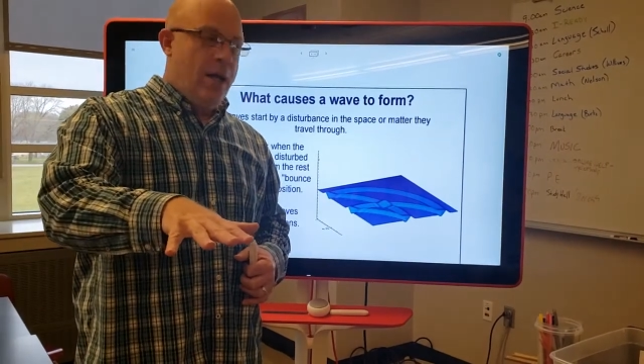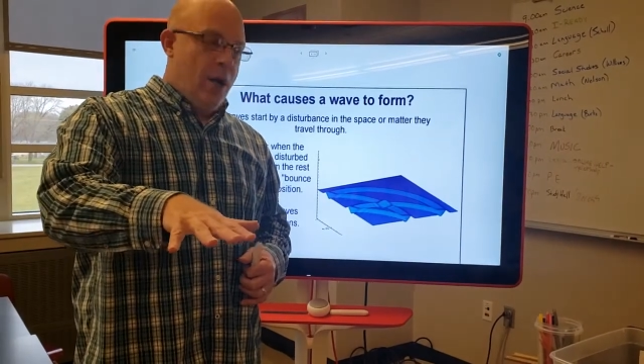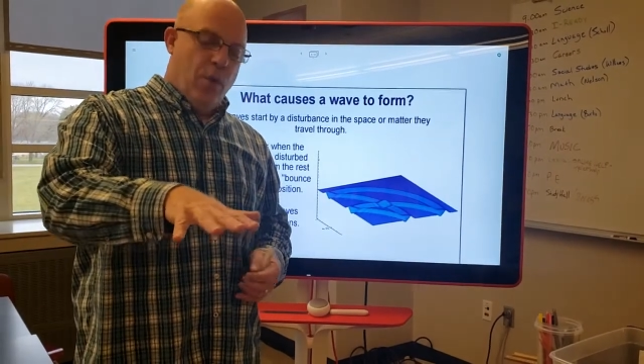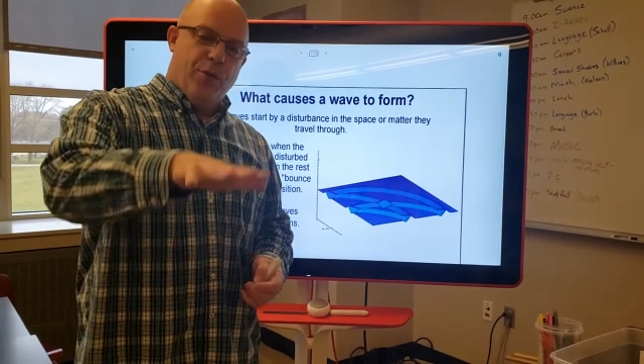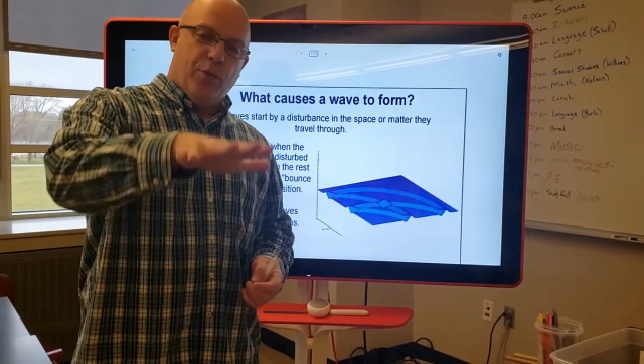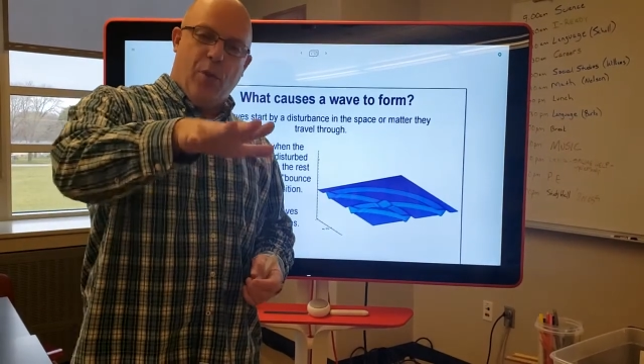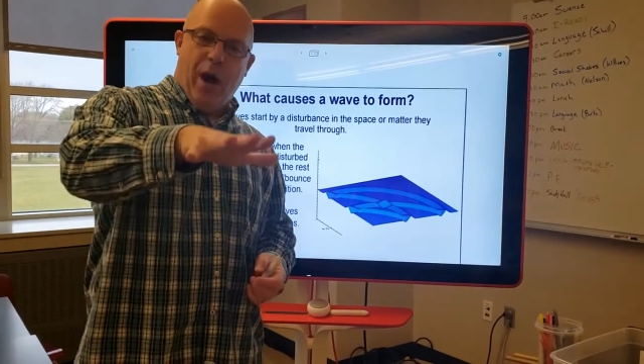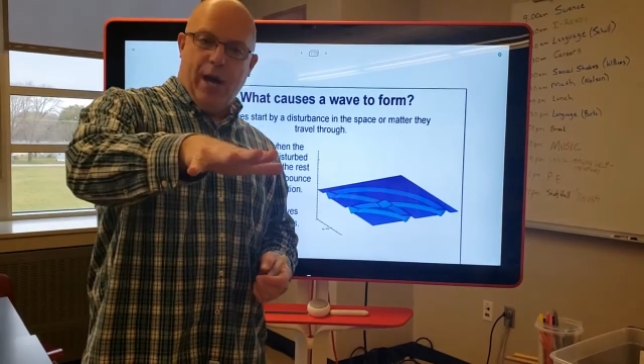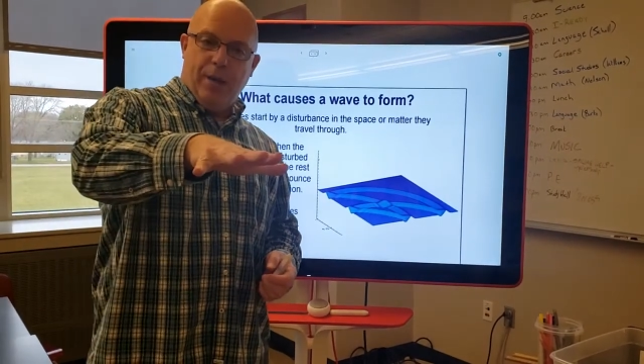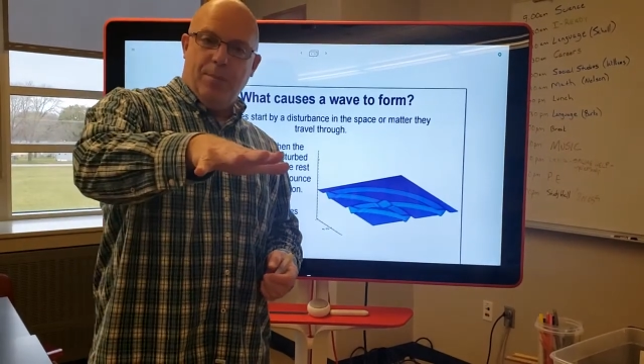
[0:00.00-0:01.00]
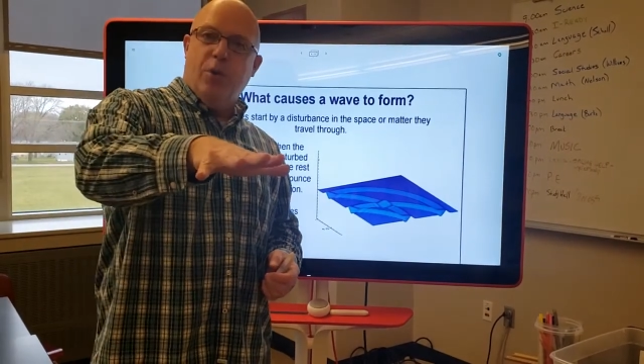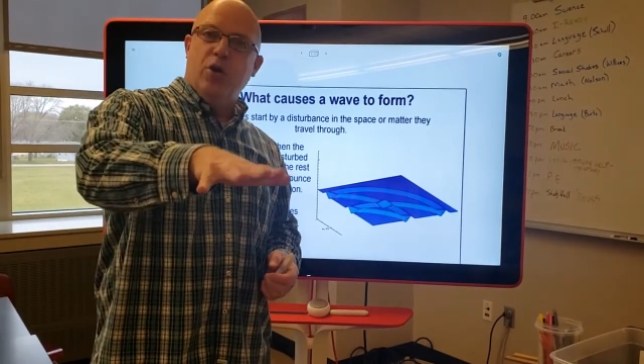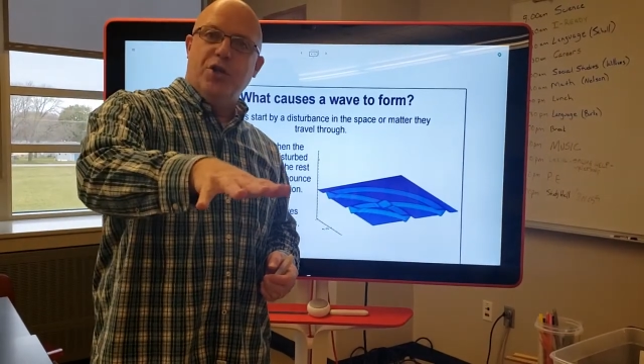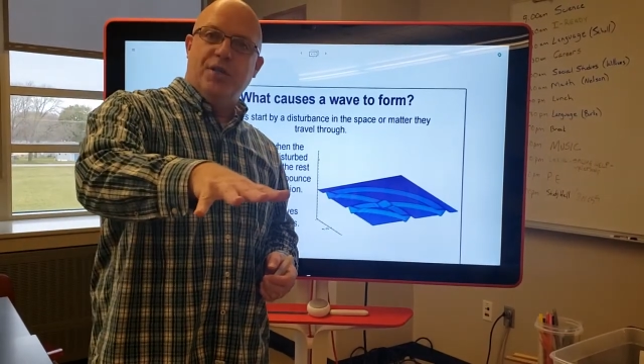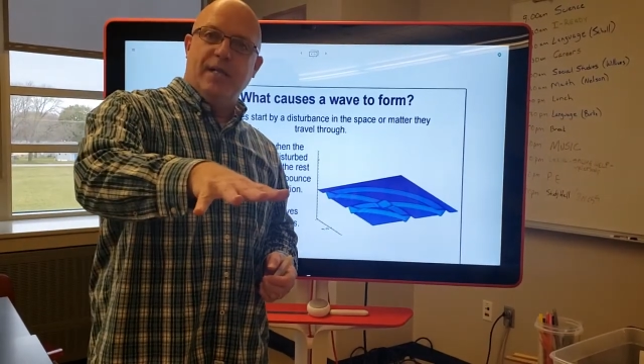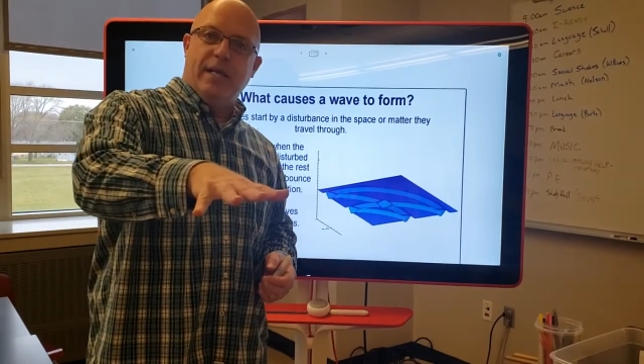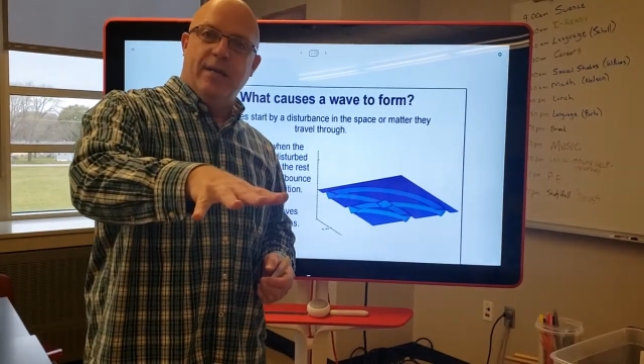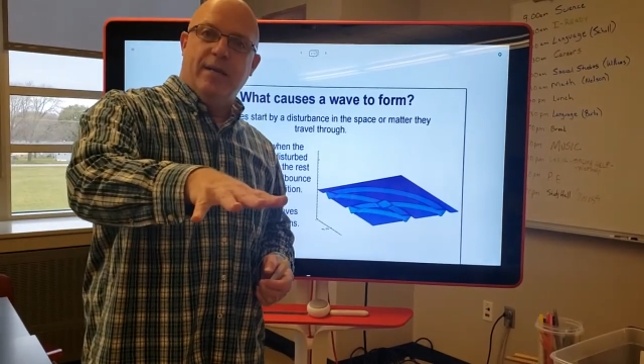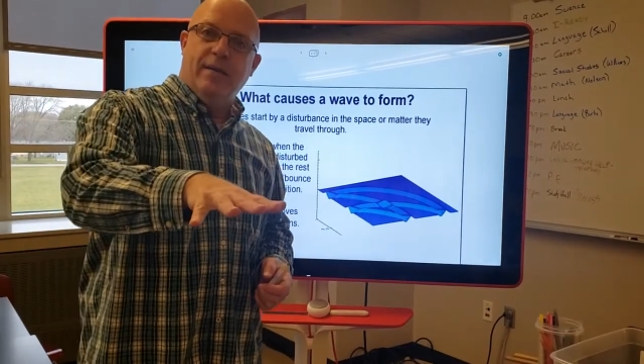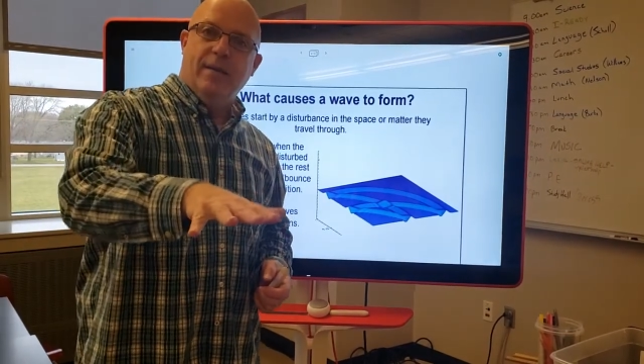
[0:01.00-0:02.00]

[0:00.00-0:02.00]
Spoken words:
Well, the rock pushes it